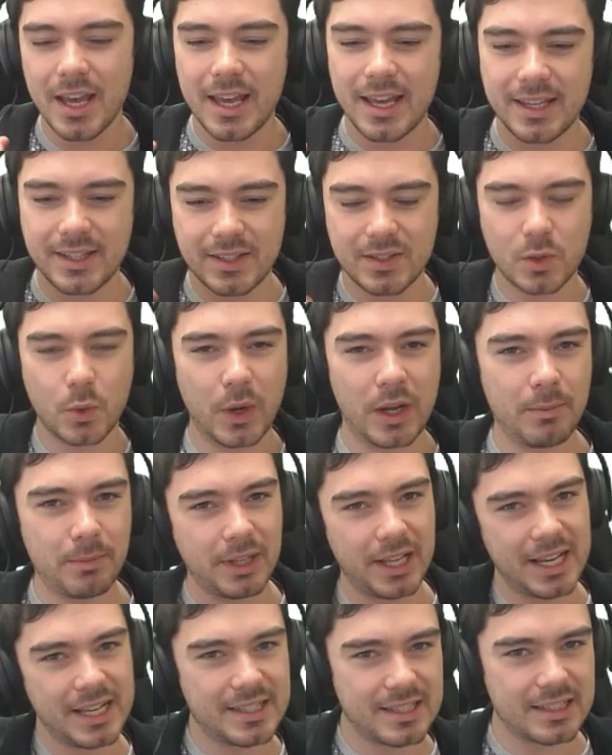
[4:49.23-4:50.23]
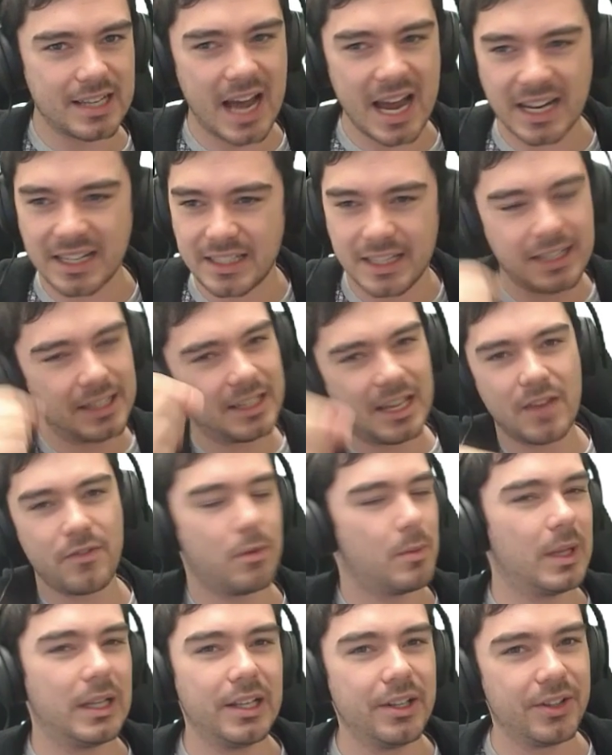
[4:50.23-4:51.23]
His twin blades attack didn't give
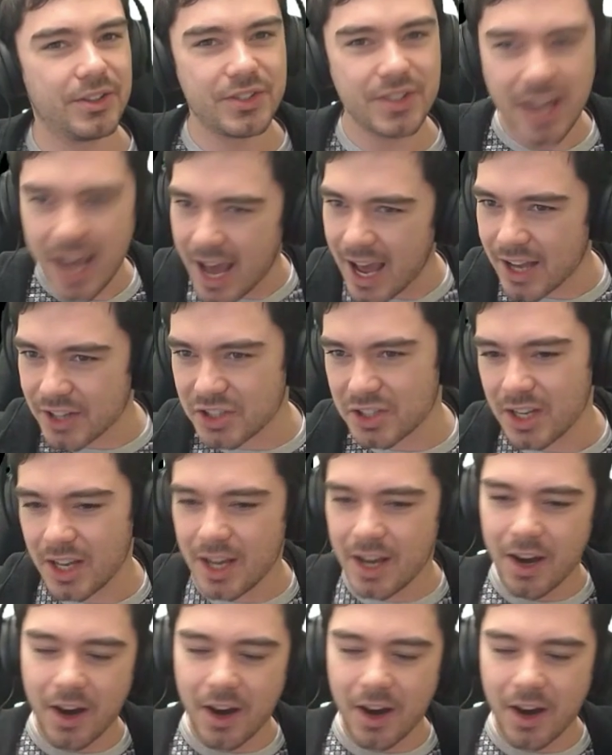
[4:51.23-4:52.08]
him a little dash.